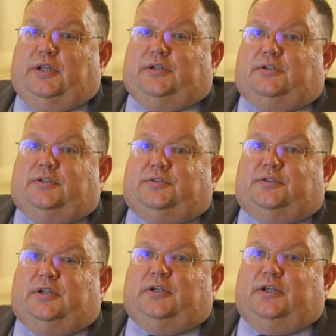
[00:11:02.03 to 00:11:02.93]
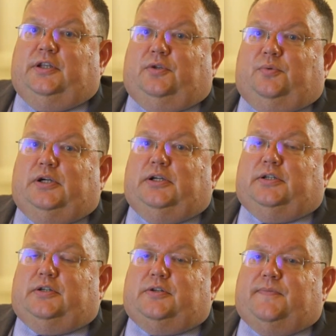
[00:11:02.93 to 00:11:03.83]
centres in the
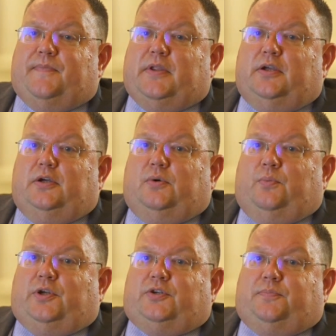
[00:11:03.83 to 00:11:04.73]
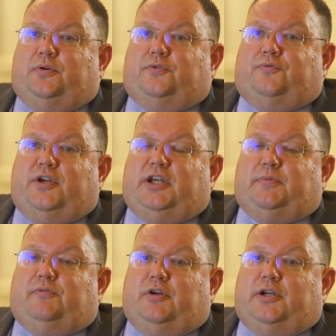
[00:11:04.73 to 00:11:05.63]
world which put
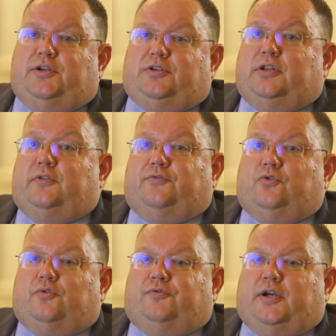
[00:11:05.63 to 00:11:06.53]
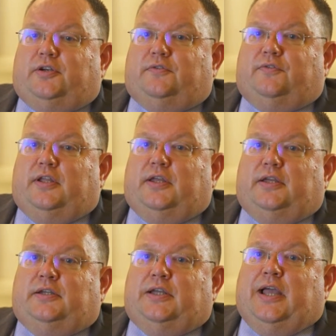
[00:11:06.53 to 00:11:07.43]
freedom of religion in the forefront of
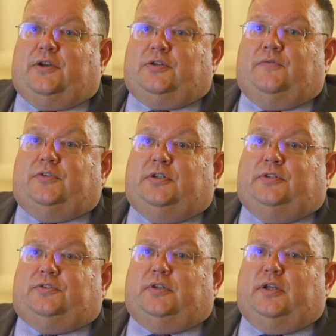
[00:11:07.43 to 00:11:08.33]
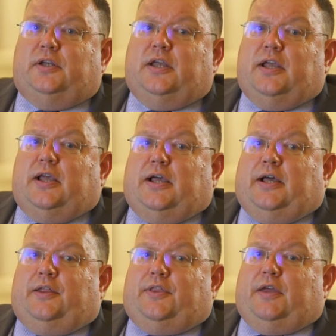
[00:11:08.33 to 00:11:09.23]
their activities.
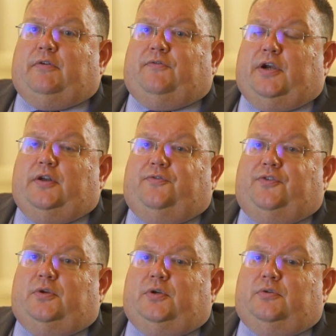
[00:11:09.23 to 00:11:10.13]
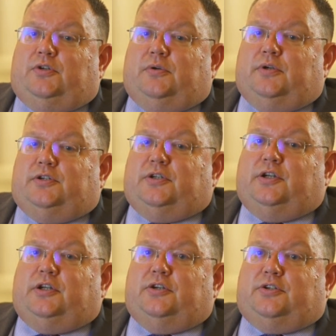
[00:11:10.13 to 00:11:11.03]
And there are very few who do it
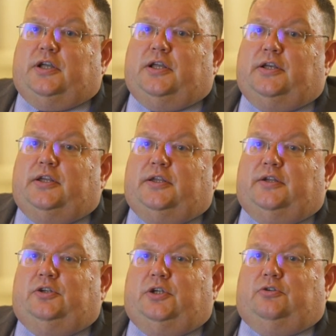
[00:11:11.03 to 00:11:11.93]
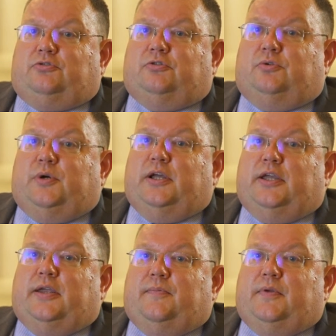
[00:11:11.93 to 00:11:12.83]
in an entirely neutral
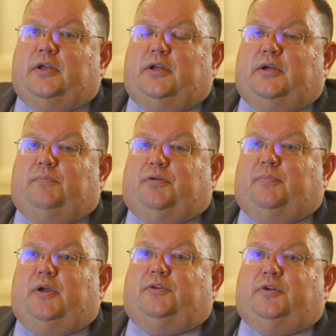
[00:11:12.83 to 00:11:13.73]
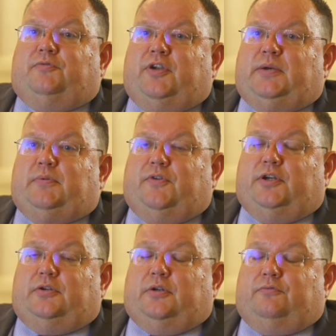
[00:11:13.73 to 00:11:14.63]
way, promoting freedom
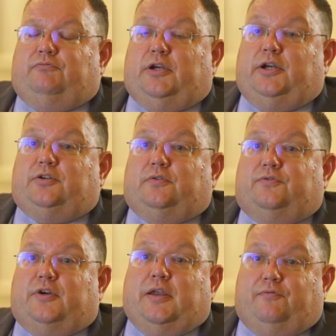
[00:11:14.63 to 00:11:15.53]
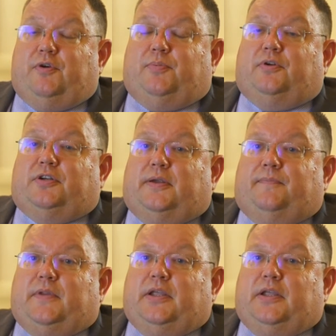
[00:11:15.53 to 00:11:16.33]
of religion for everybody,